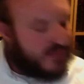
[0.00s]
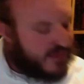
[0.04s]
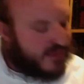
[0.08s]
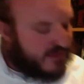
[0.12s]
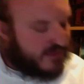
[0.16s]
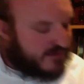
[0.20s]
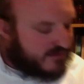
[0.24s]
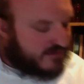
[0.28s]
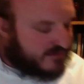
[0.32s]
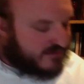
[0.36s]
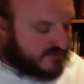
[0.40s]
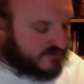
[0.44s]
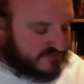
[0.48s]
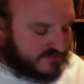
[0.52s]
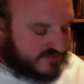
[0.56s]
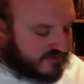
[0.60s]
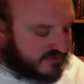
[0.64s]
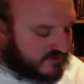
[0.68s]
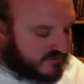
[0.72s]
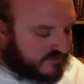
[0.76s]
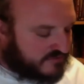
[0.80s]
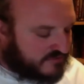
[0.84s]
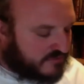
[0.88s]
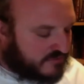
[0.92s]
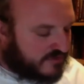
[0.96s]
Listen to
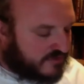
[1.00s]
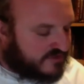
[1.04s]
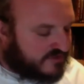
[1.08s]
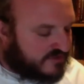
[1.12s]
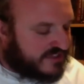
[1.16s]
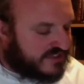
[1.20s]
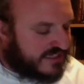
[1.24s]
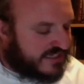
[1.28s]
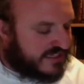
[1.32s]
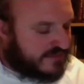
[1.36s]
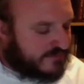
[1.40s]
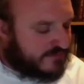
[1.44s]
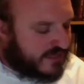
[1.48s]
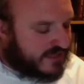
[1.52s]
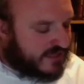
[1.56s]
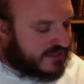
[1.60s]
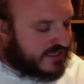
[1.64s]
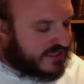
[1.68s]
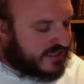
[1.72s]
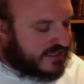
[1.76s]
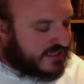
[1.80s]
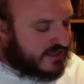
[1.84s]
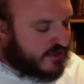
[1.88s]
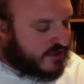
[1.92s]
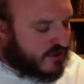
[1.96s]
these words.
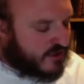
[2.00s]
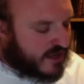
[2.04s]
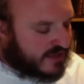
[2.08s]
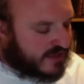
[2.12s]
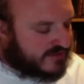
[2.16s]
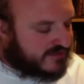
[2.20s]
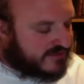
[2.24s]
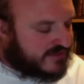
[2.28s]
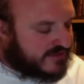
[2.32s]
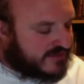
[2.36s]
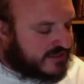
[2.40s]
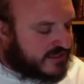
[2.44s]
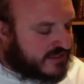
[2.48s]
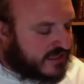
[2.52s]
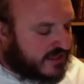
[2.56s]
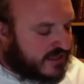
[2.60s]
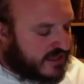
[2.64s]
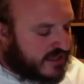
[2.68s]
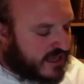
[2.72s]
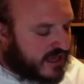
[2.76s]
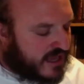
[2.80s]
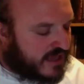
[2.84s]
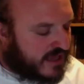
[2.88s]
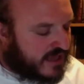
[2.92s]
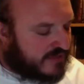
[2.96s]
"Ilmale lo atina
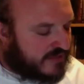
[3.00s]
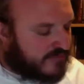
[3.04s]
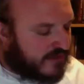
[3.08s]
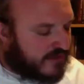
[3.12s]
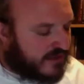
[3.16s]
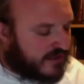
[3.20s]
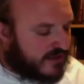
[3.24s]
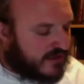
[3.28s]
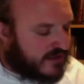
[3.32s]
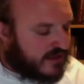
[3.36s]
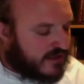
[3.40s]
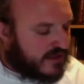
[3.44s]
le'alma."